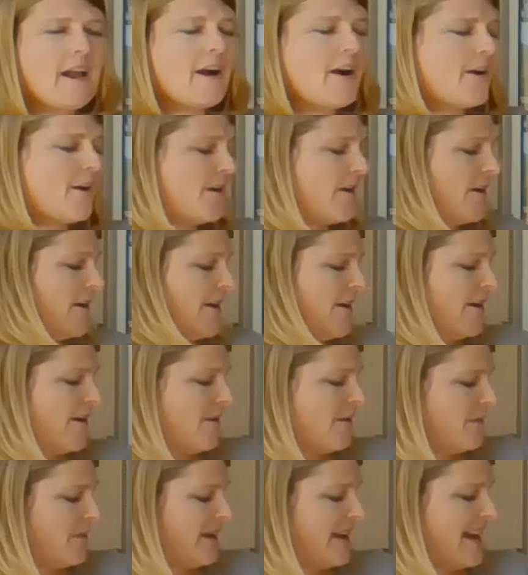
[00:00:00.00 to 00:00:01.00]

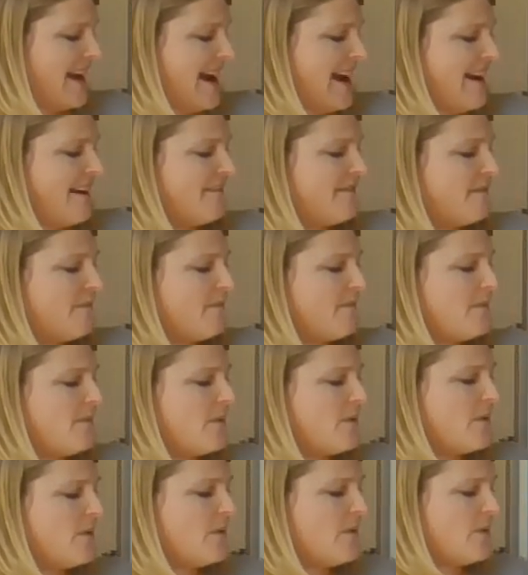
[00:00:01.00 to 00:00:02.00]
Oh, we have
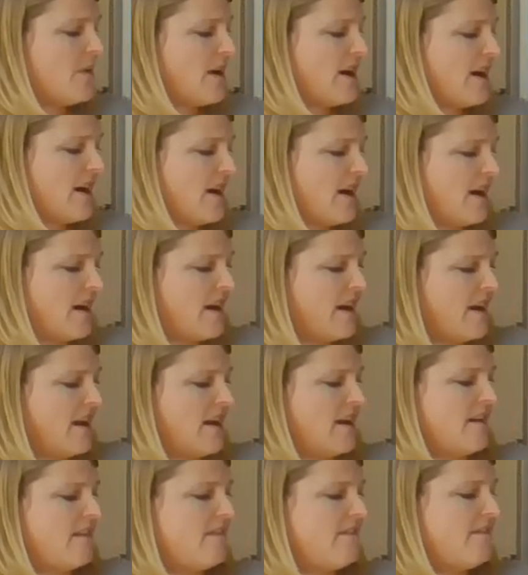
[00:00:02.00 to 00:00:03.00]
more
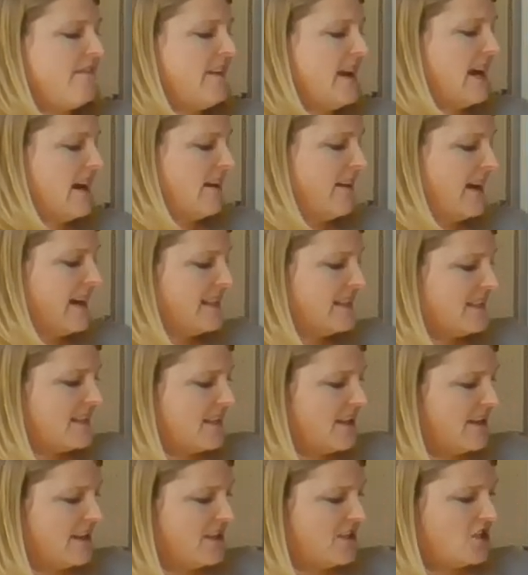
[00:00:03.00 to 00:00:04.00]
ferrets.
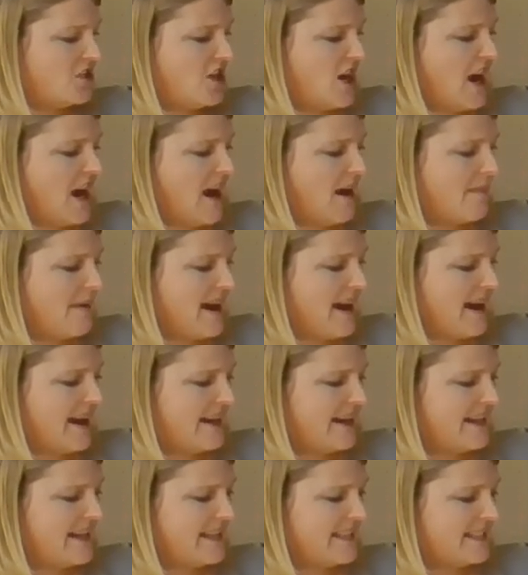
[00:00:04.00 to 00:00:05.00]
Good job.
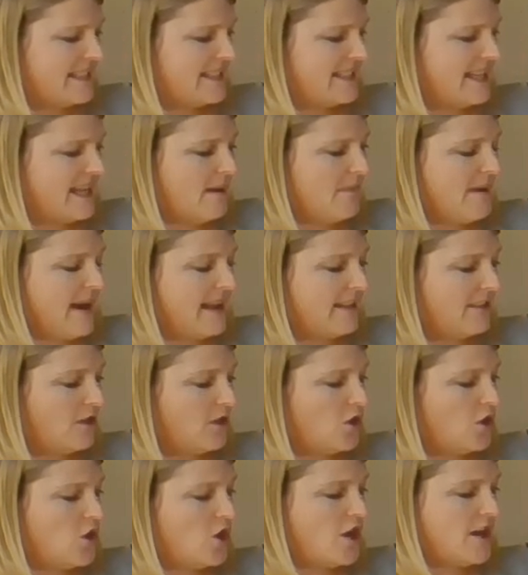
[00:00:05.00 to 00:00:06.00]
I can see by
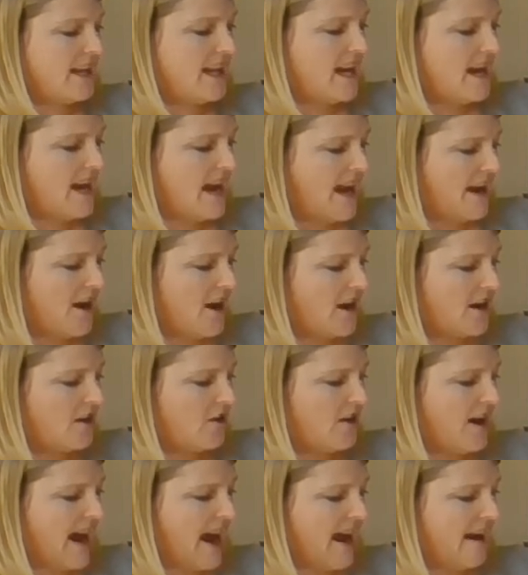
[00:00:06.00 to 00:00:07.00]
looking at our
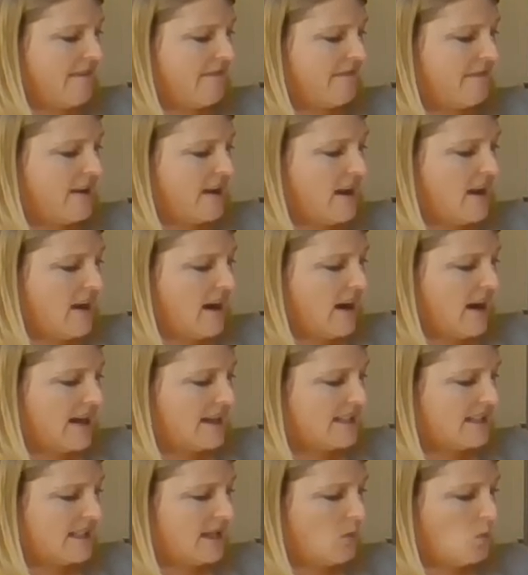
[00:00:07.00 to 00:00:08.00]
graph,
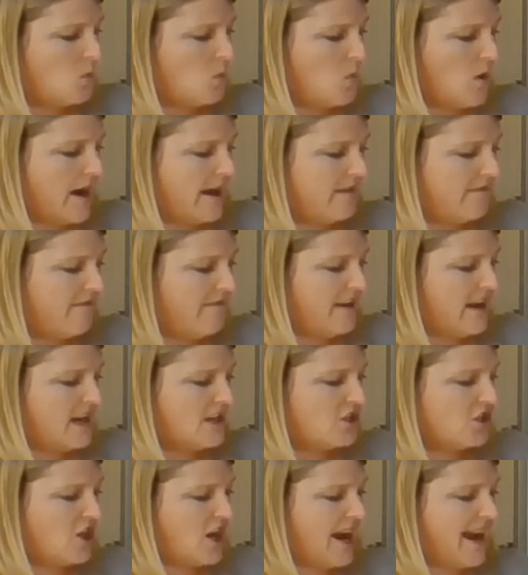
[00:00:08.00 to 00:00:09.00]
I see 1
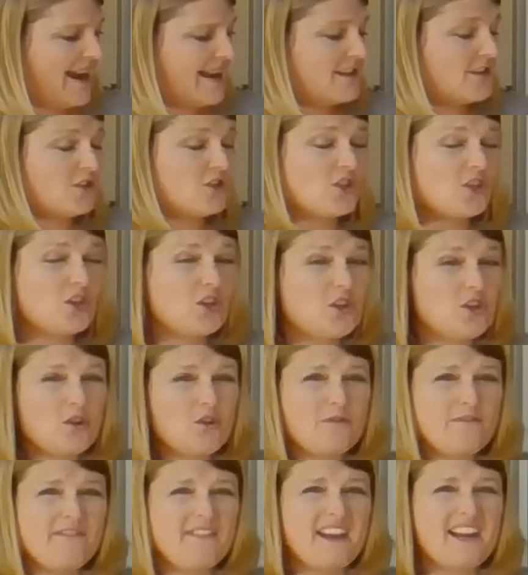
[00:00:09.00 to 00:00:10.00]
fish and
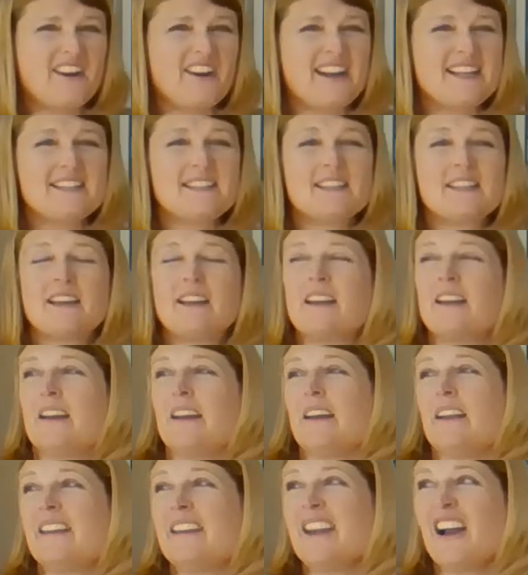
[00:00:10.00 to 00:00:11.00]
2 ferrets.
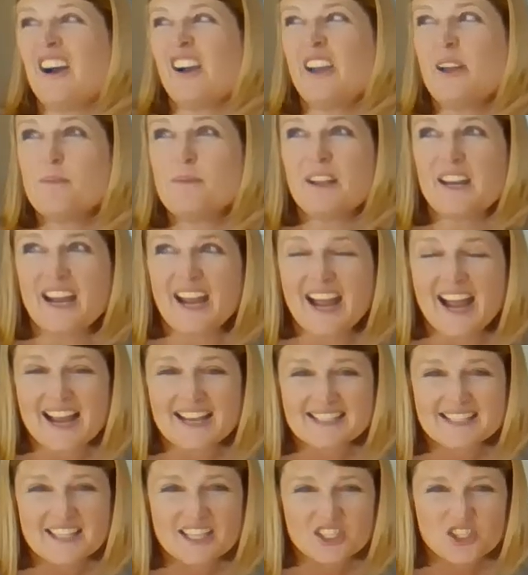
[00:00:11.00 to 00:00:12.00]
Now I'm going to
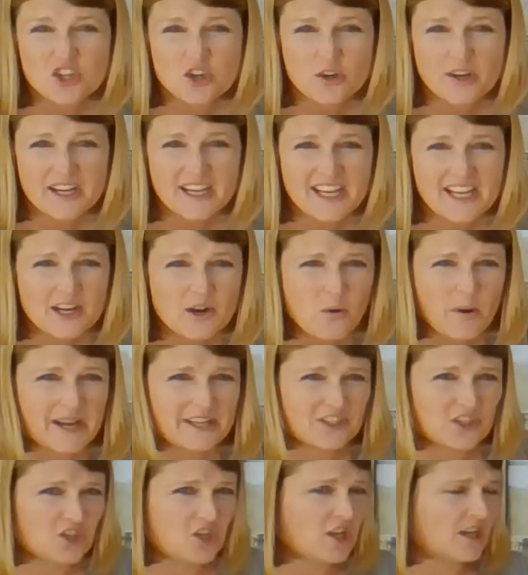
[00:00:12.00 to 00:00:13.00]
ask the tricky
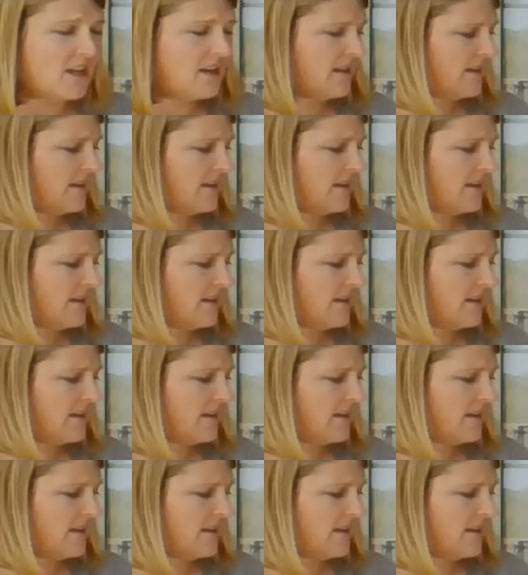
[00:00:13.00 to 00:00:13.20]
question.